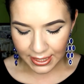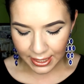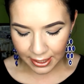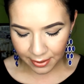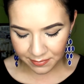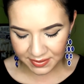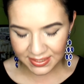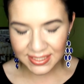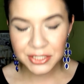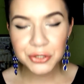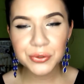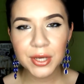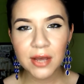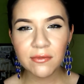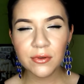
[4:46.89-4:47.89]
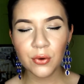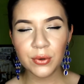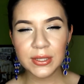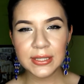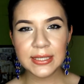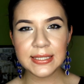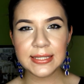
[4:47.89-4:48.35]
since I do have
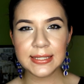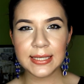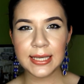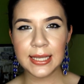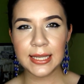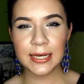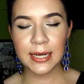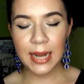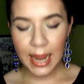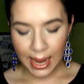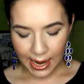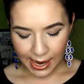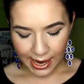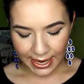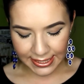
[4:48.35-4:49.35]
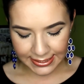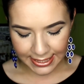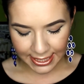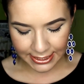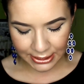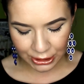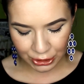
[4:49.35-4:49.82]
oily skin, I
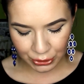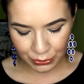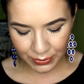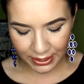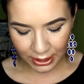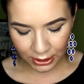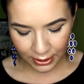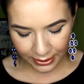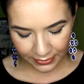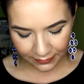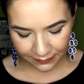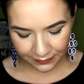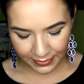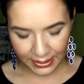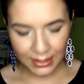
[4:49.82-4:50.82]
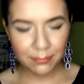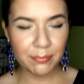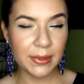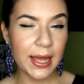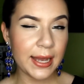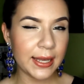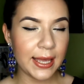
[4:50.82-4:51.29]
tend to get a lot of like
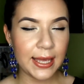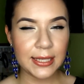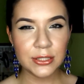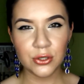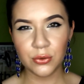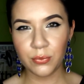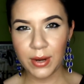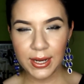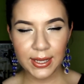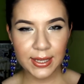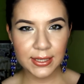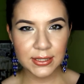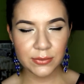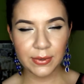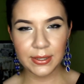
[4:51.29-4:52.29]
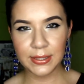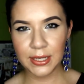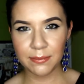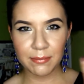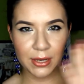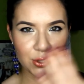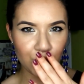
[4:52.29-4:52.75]
blackheads or whiteheads around
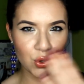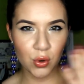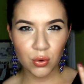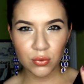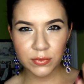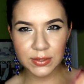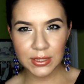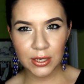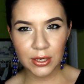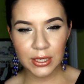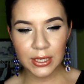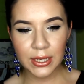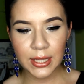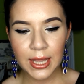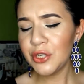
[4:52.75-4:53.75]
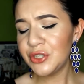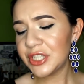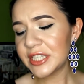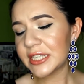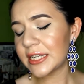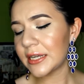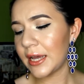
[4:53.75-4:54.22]
like my nose area.
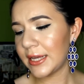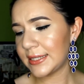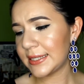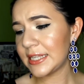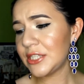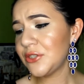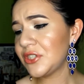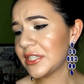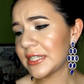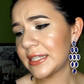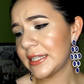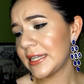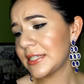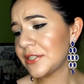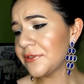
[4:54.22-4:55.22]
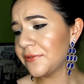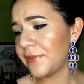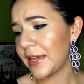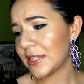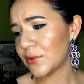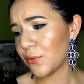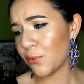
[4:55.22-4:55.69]
It says you just cleanse your
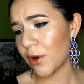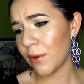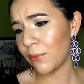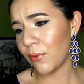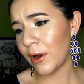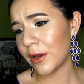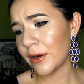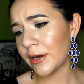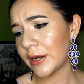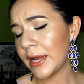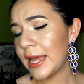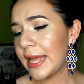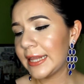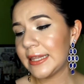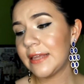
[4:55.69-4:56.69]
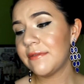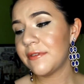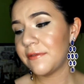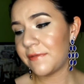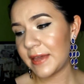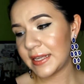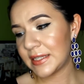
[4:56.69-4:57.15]
face with warm water, leave
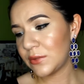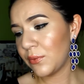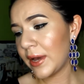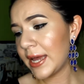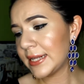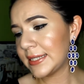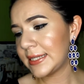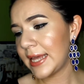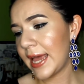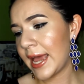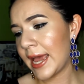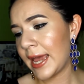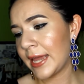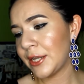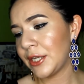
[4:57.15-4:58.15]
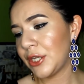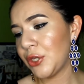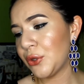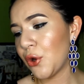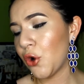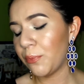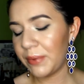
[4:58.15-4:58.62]
the face wet, and
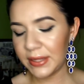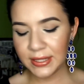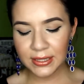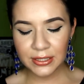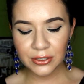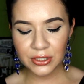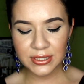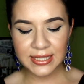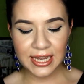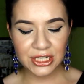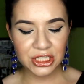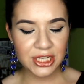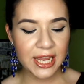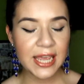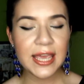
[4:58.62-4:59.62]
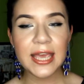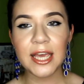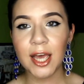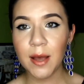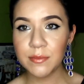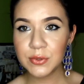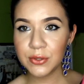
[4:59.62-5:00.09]
you open the little sachet.
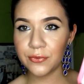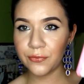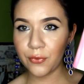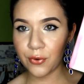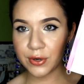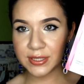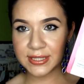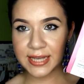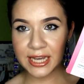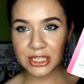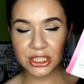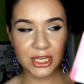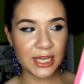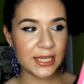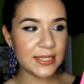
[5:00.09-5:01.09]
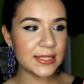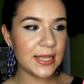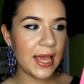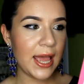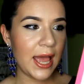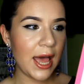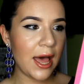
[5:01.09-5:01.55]
It comes with 4 sachets.
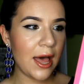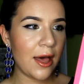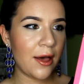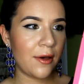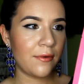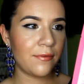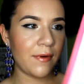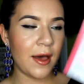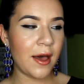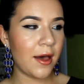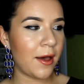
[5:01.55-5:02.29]
of